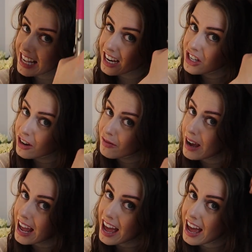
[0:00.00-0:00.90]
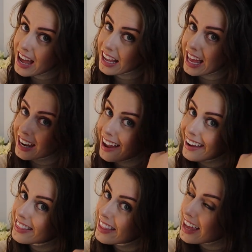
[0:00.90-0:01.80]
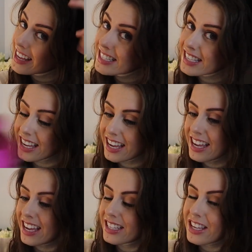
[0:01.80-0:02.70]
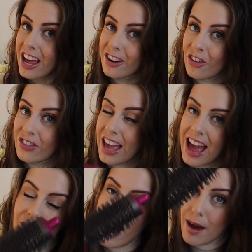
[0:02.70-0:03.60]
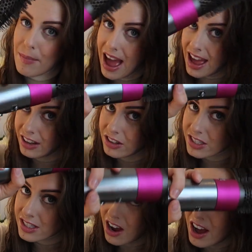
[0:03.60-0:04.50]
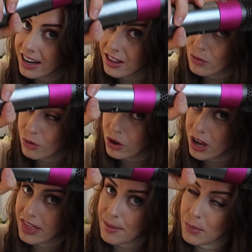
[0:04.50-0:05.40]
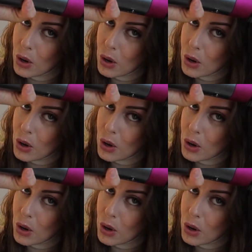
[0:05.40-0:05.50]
section of my hair again like this, turning on the Airwrap and starting at the root and then